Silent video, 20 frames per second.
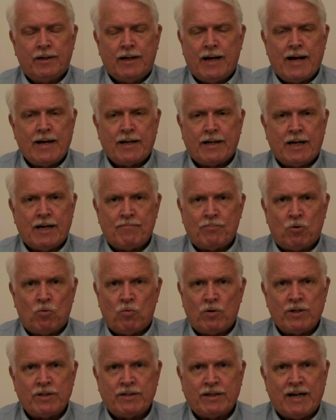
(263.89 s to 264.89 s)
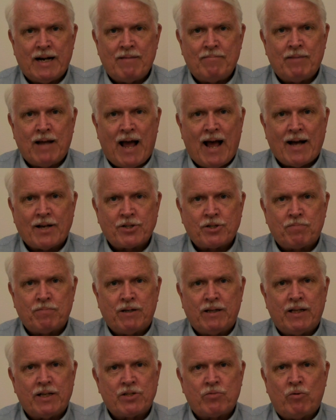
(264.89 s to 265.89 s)
I had a couple one time ask
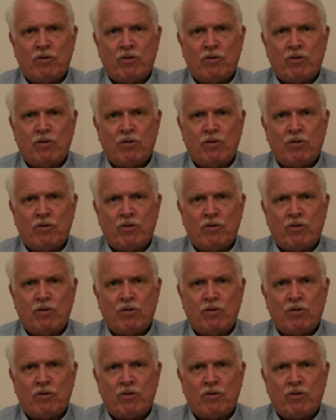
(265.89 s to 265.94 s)
me this.